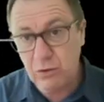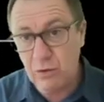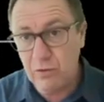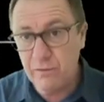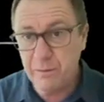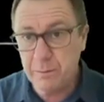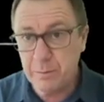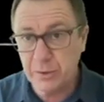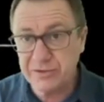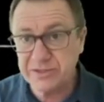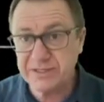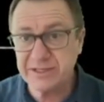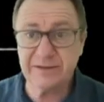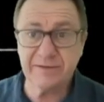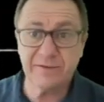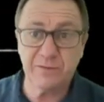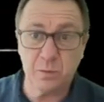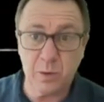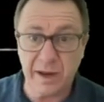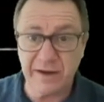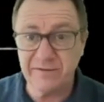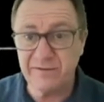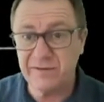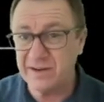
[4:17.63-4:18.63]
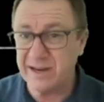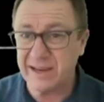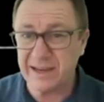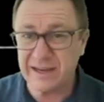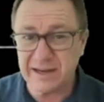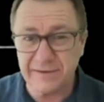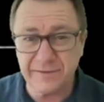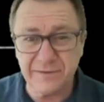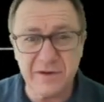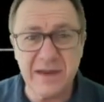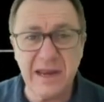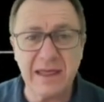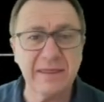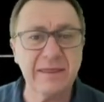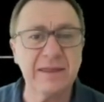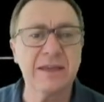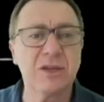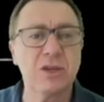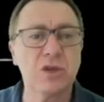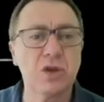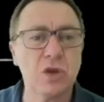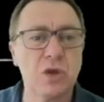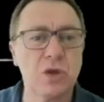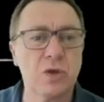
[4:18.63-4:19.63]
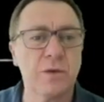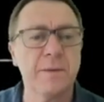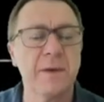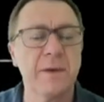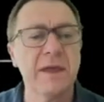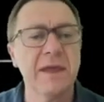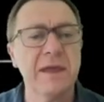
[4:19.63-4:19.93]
for positive, 1 for negative, nothing new.